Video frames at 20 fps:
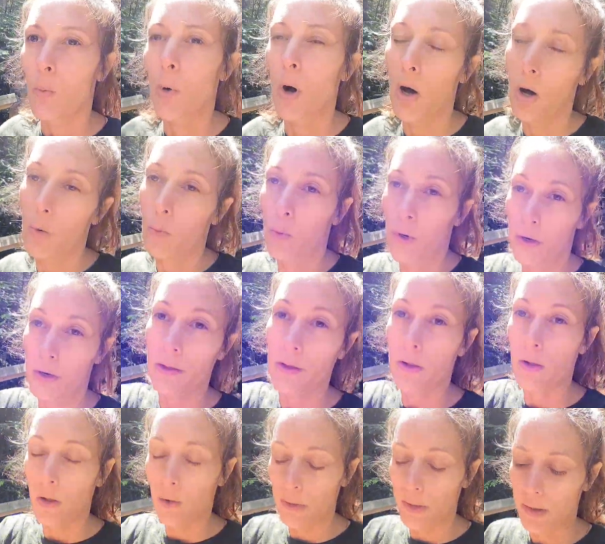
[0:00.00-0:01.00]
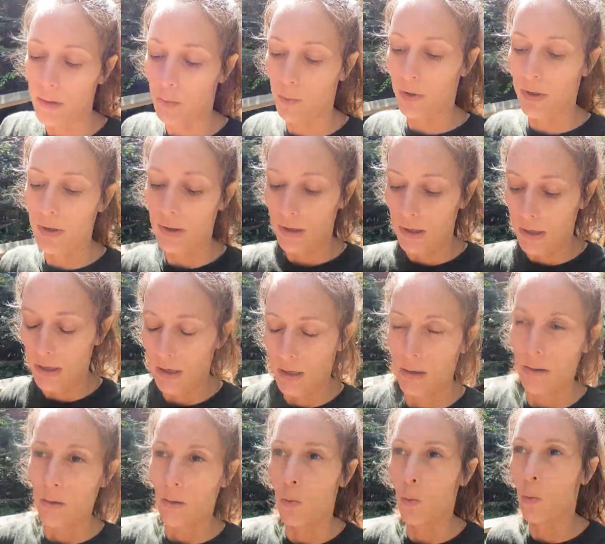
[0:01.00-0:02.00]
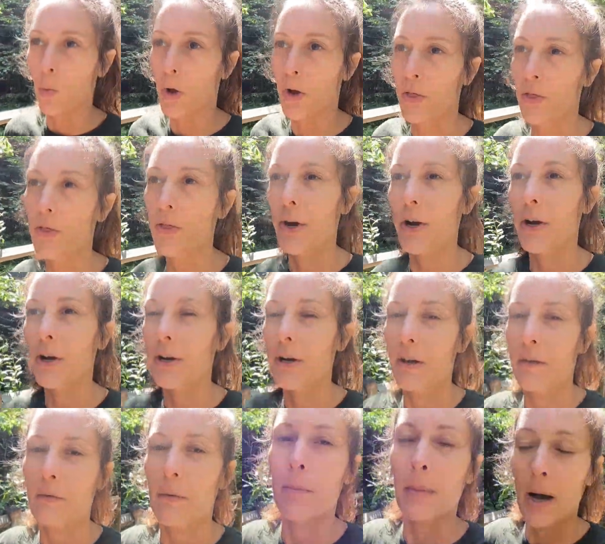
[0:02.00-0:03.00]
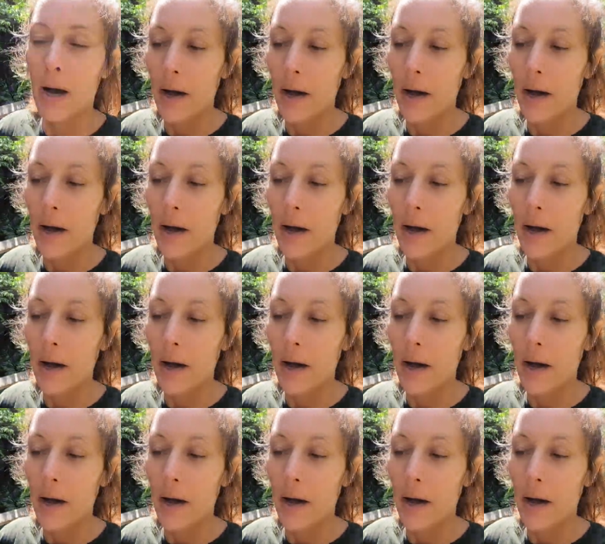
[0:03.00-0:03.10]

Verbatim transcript: well, one of the closest ones is one third of a